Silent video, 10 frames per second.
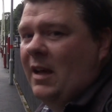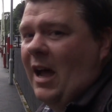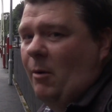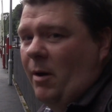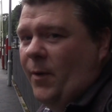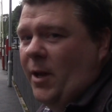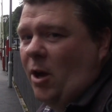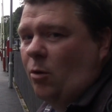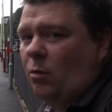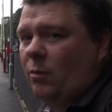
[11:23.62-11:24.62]
However
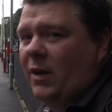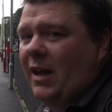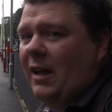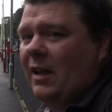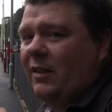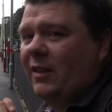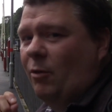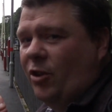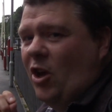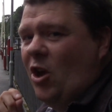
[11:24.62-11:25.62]
though, there
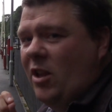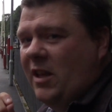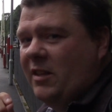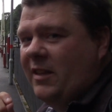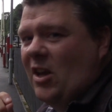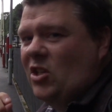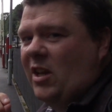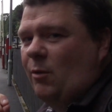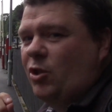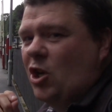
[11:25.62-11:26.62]
was an earlier station
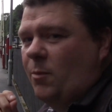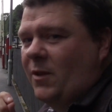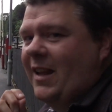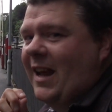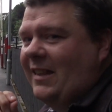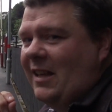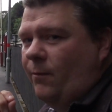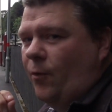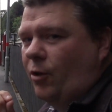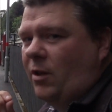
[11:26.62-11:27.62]
here which opened in
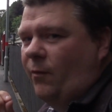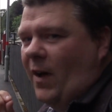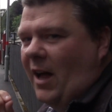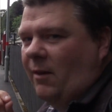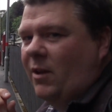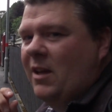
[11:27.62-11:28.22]
1845.